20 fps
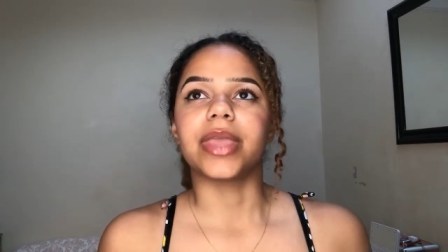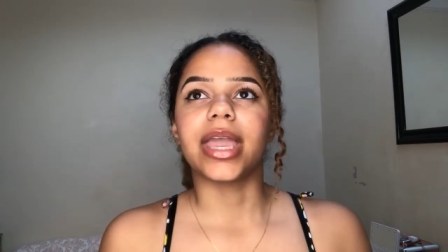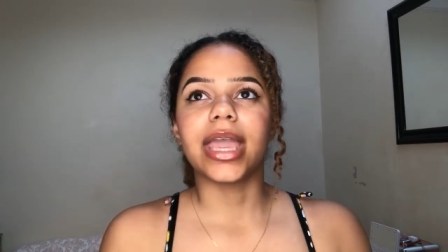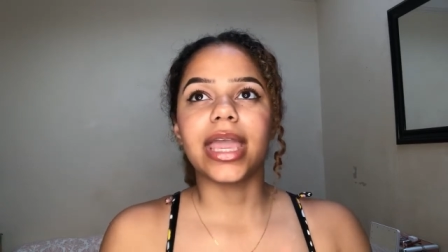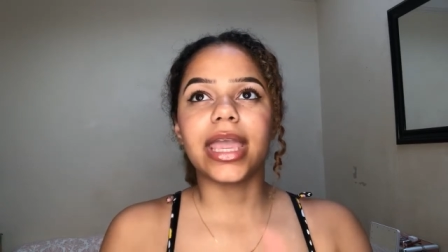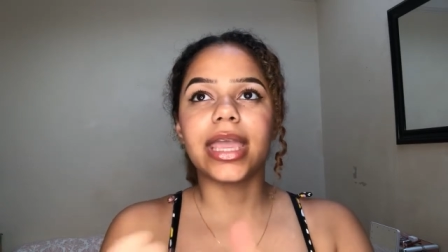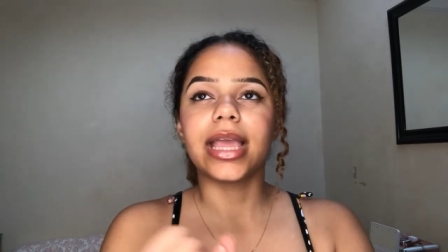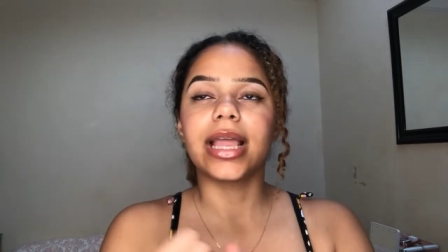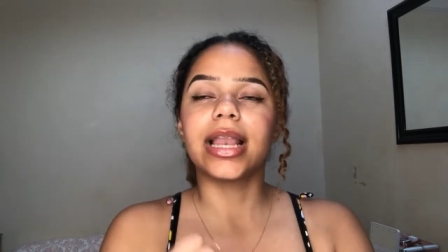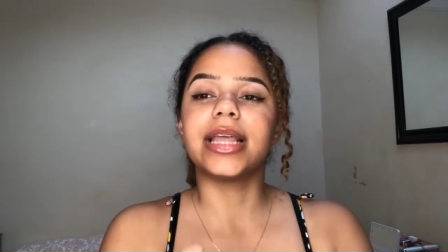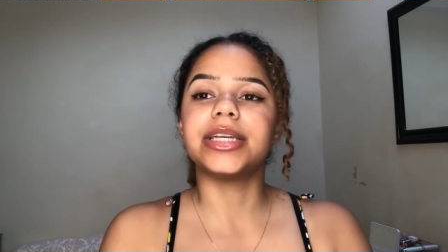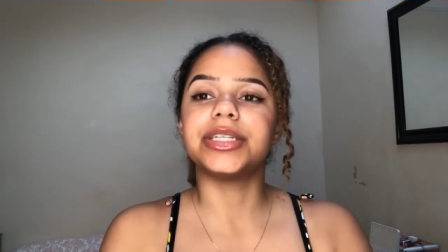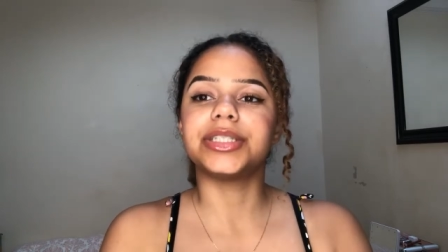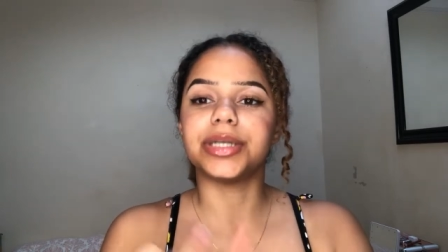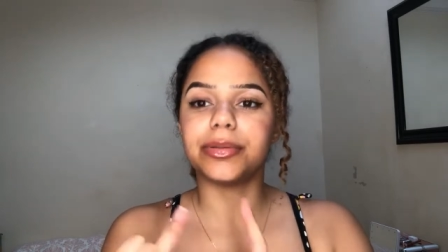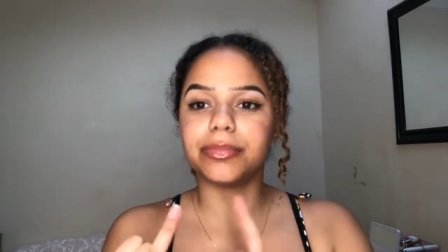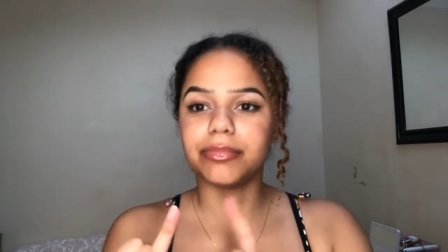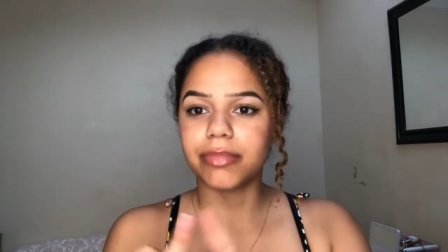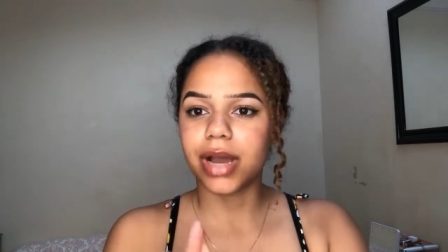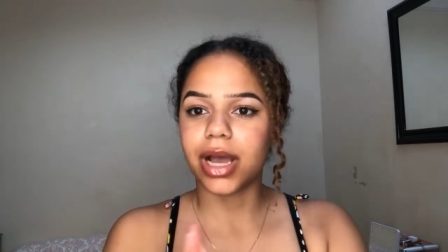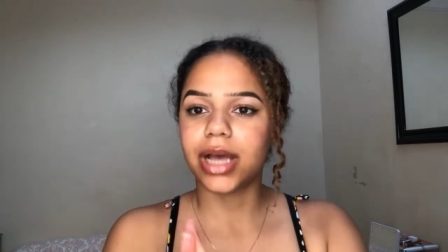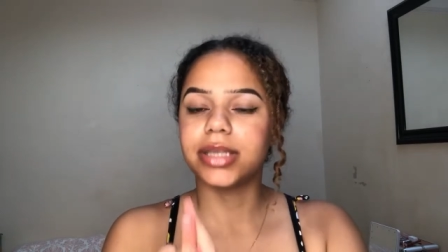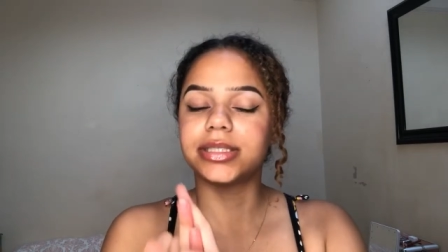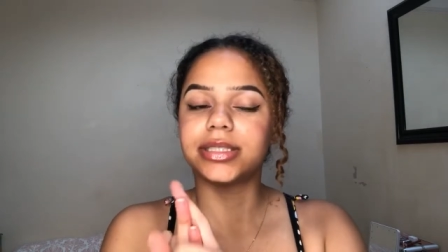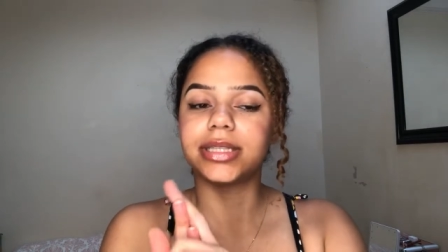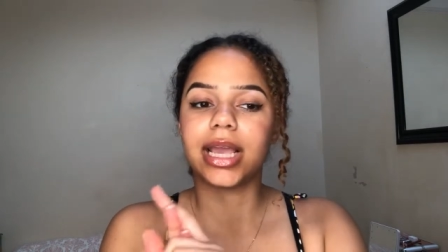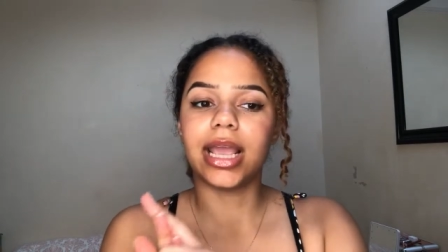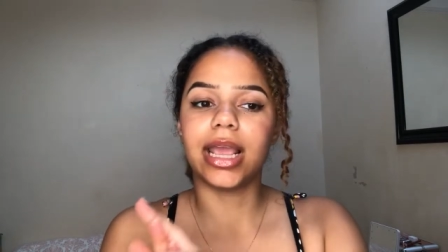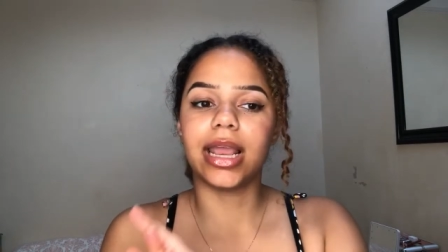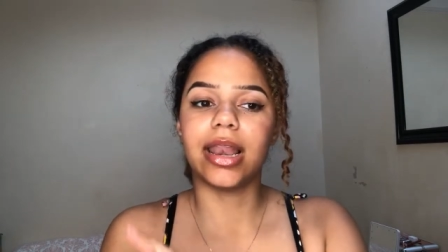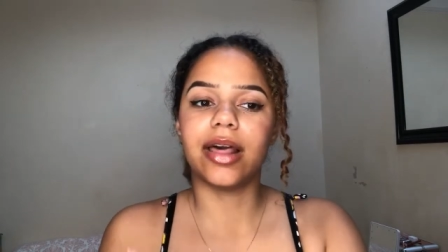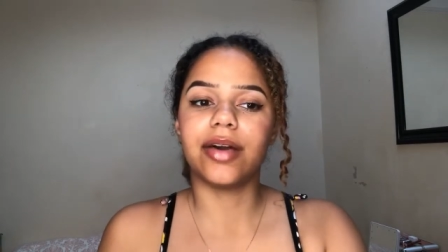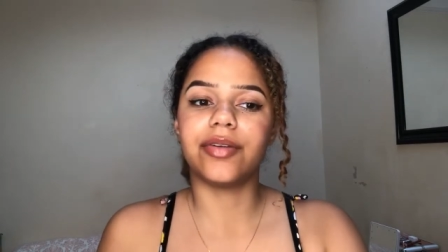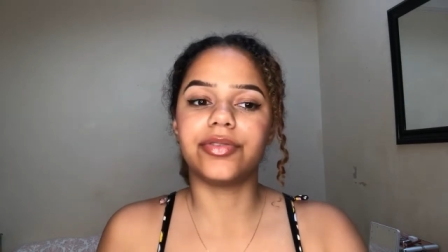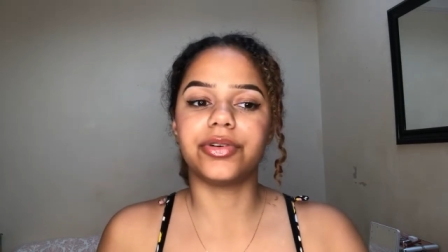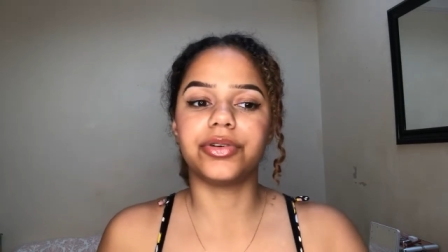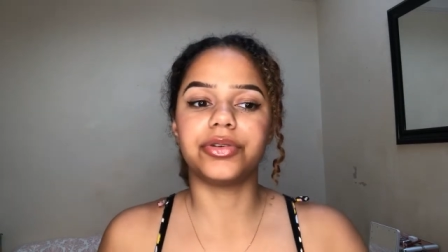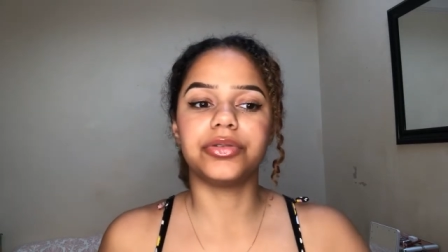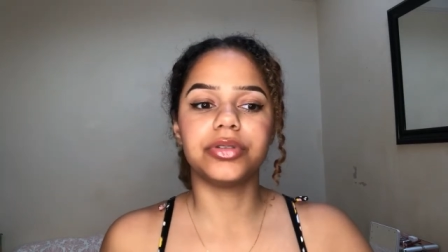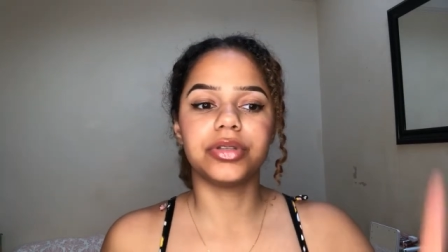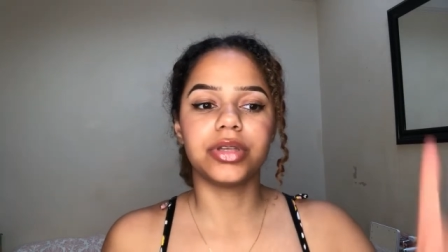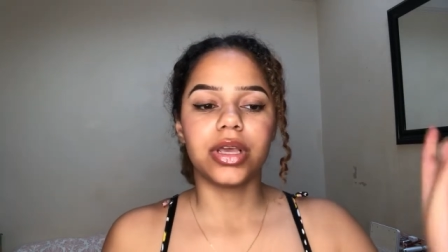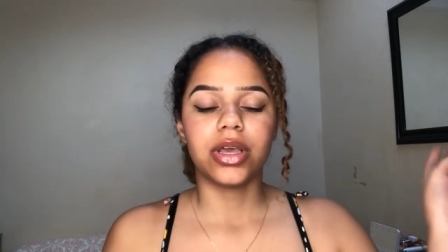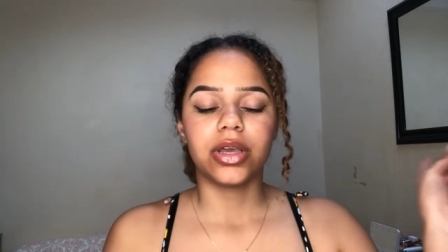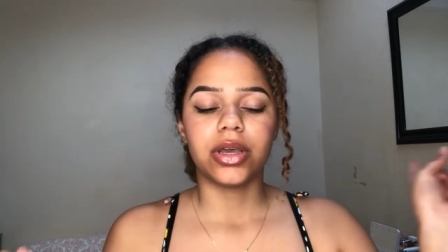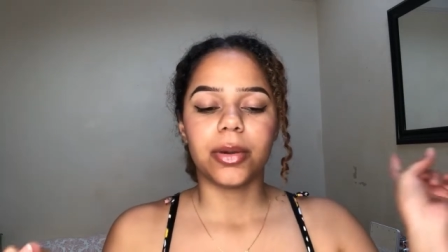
English and Maths A-level.